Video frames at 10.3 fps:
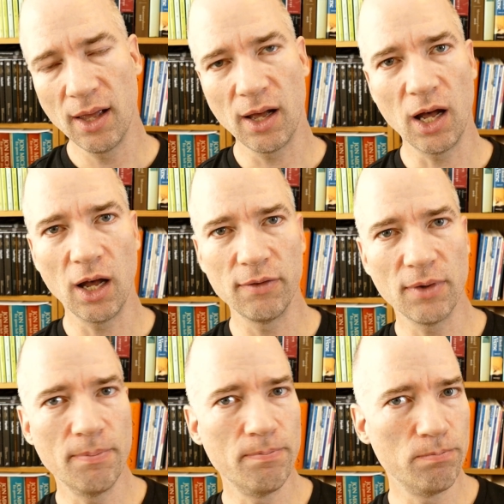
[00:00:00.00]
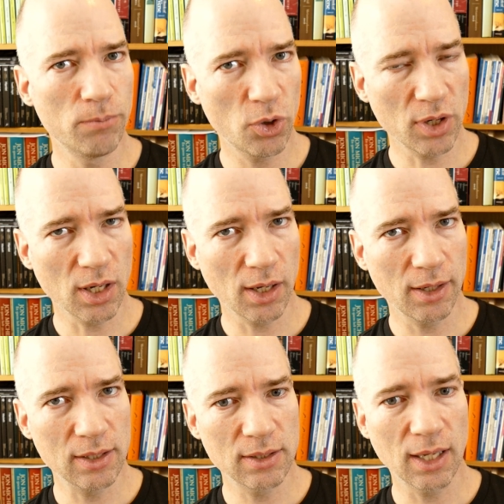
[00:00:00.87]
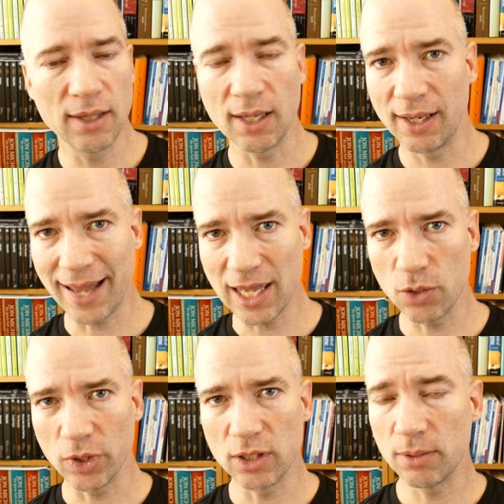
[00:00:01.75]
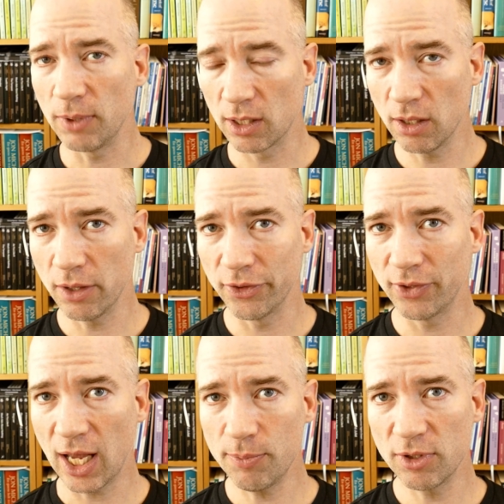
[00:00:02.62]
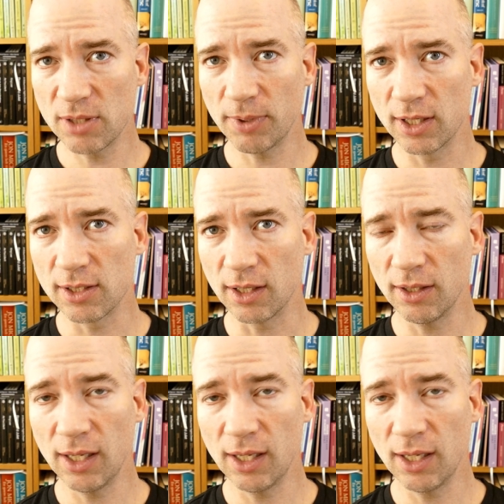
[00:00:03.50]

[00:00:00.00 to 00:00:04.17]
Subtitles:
I've modernized the language because Edmund Spenser,